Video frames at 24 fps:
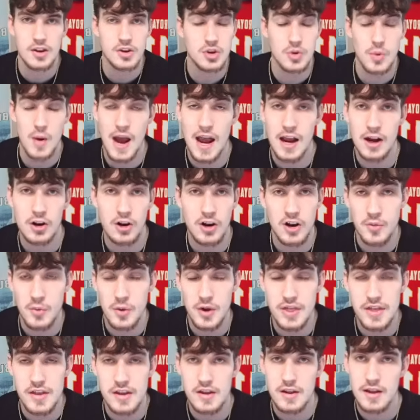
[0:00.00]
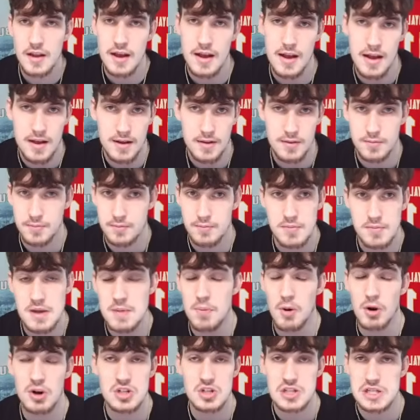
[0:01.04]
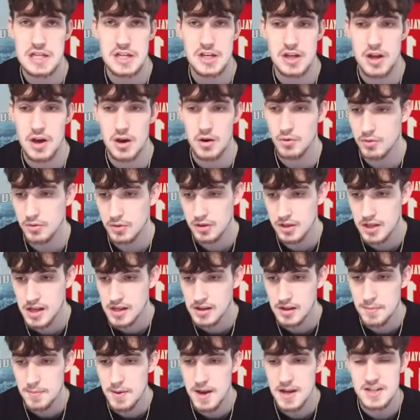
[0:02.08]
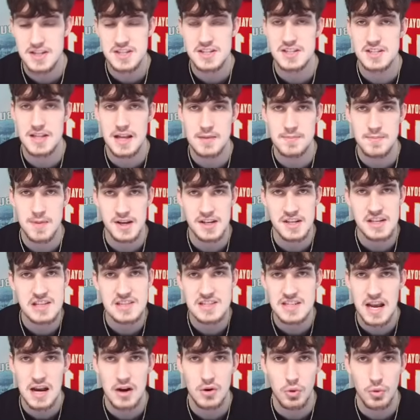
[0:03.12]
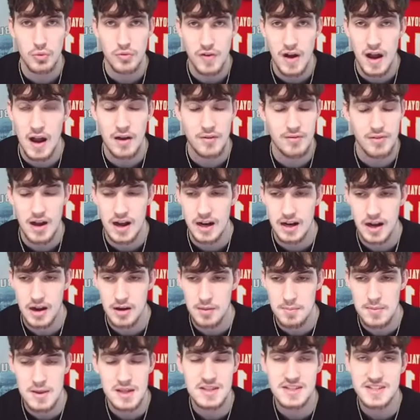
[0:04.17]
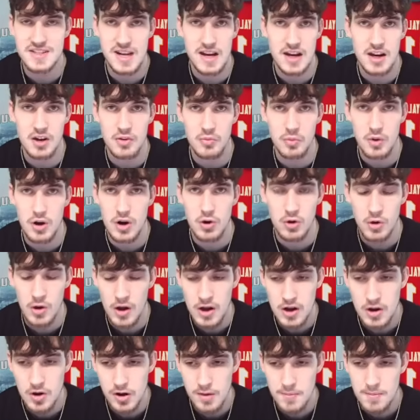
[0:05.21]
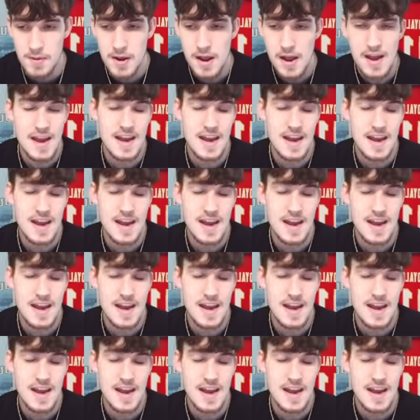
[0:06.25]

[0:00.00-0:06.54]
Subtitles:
Do I agree with it? Me personally, no. Caleb Banks is like my D tackle 5. I got a mid second round grade on him.